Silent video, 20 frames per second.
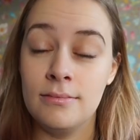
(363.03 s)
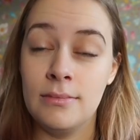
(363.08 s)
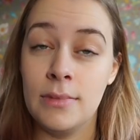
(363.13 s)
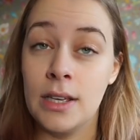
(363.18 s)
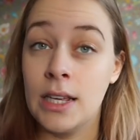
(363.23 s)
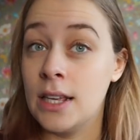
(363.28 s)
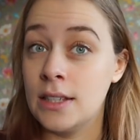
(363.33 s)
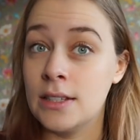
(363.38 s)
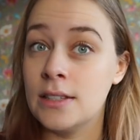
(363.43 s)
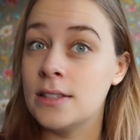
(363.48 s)

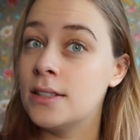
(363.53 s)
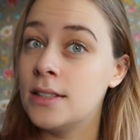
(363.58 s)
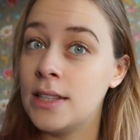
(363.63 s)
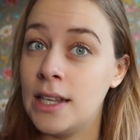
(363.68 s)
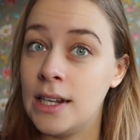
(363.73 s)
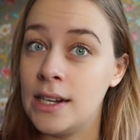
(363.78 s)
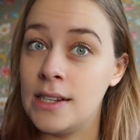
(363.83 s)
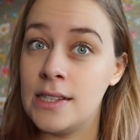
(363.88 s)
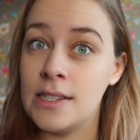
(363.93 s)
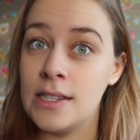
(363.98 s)
because
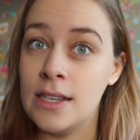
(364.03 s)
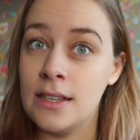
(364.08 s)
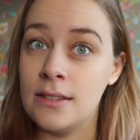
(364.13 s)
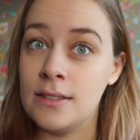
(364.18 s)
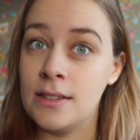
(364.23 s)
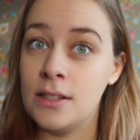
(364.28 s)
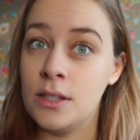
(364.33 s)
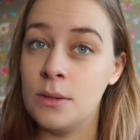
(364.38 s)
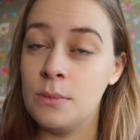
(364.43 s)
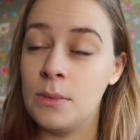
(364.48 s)
then it's
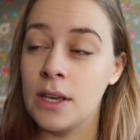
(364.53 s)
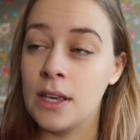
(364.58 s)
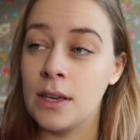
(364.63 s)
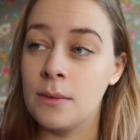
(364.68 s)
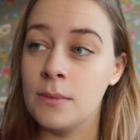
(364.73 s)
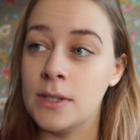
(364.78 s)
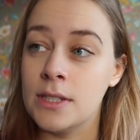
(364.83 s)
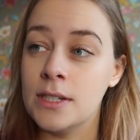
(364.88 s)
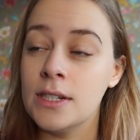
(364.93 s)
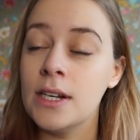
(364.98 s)
easy to make a
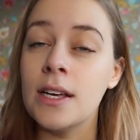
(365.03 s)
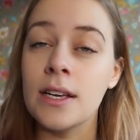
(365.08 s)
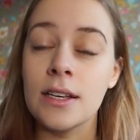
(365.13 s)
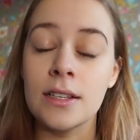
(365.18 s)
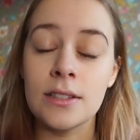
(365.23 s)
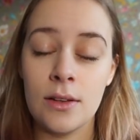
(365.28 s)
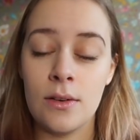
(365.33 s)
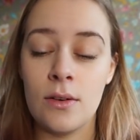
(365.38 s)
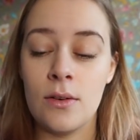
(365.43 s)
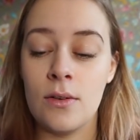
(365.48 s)
mistake.
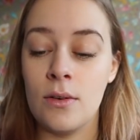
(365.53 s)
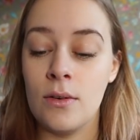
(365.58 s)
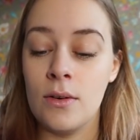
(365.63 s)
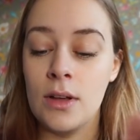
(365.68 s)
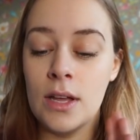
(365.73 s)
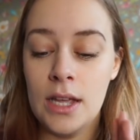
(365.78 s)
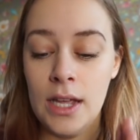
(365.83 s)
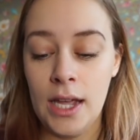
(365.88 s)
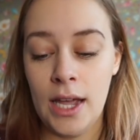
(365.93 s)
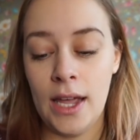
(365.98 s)
So
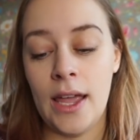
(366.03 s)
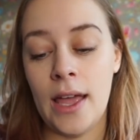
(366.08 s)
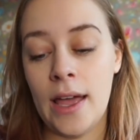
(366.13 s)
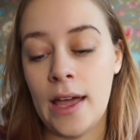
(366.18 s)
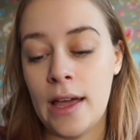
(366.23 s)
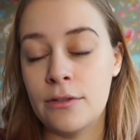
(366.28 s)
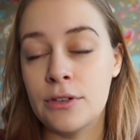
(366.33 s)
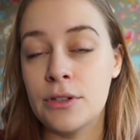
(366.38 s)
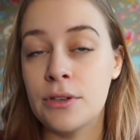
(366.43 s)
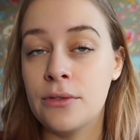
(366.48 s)
I
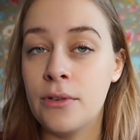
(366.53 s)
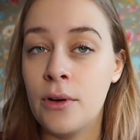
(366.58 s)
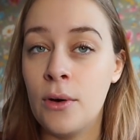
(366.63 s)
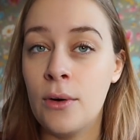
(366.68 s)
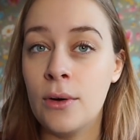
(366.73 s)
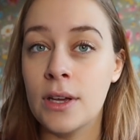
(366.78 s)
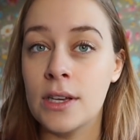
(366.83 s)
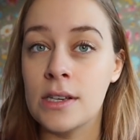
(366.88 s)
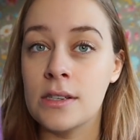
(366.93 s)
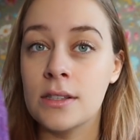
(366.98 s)
have to
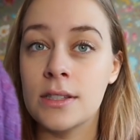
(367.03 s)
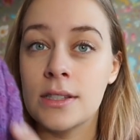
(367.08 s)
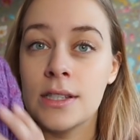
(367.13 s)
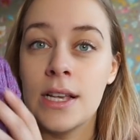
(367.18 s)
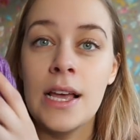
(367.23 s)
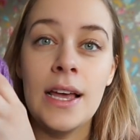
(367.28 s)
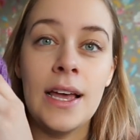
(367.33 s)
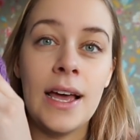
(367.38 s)
focus.